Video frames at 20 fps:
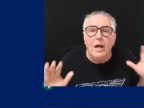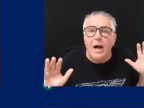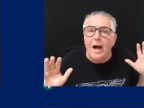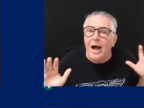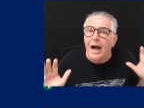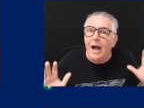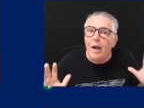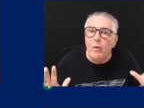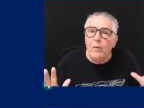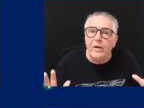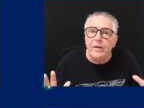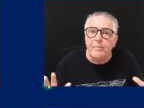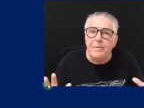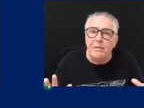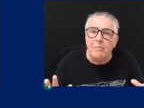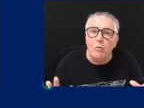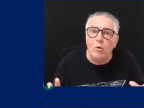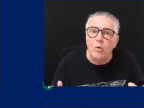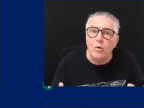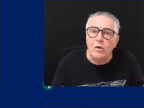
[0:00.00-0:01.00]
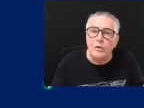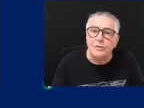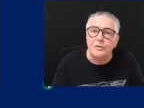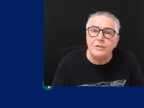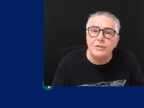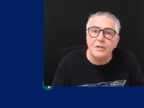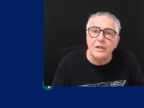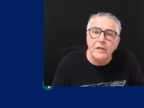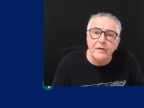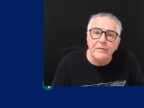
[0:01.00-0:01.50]
I want to be more
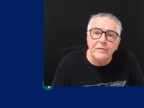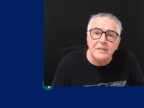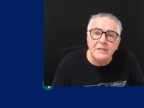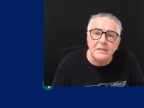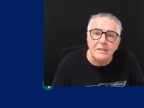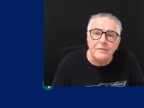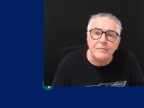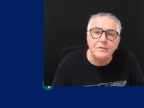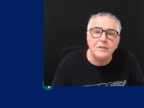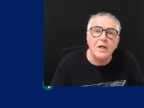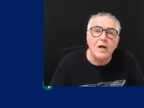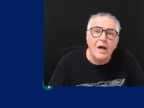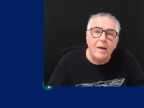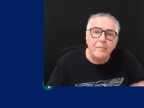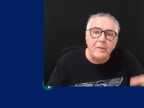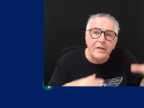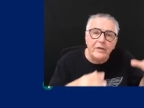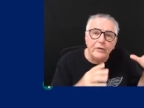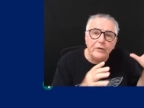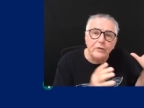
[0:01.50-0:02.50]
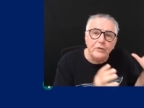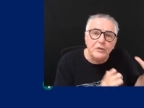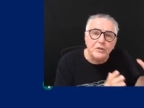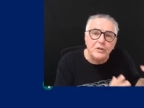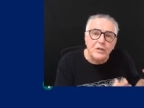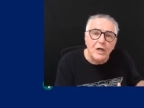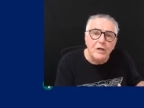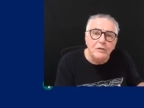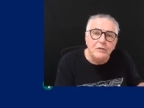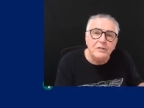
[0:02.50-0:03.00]
conservative, so I'm going to use
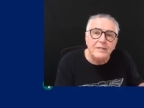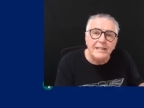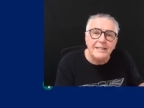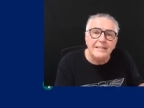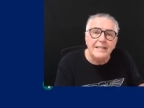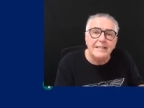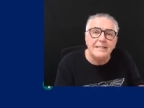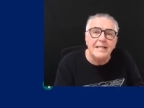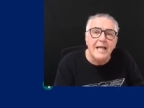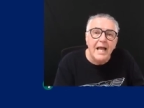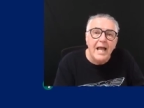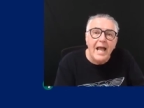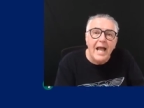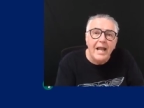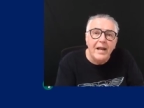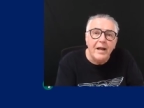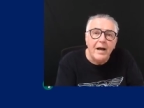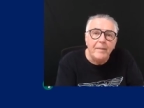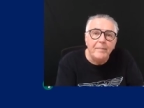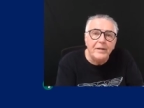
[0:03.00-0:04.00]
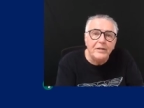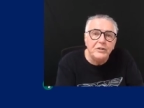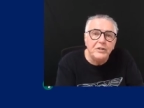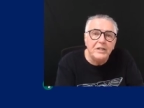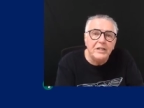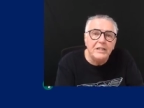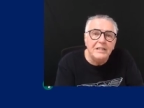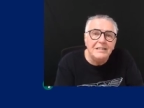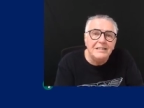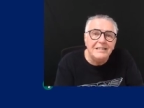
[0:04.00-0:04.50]
those settings and I'm
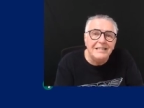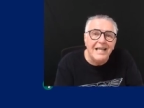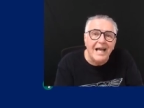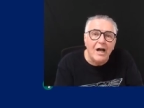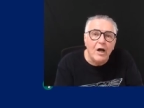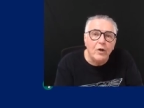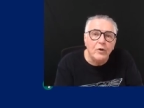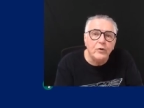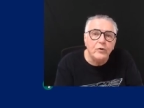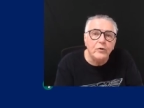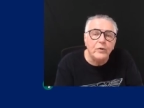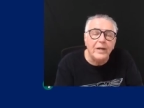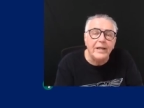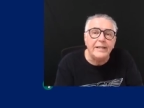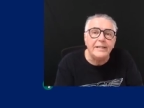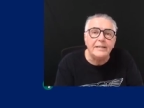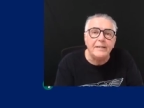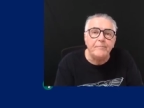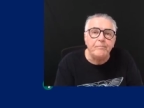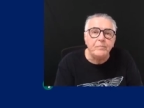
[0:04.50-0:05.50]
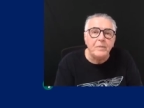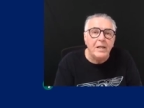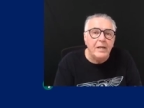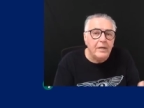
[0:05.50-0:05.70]
actually going to downgrade them.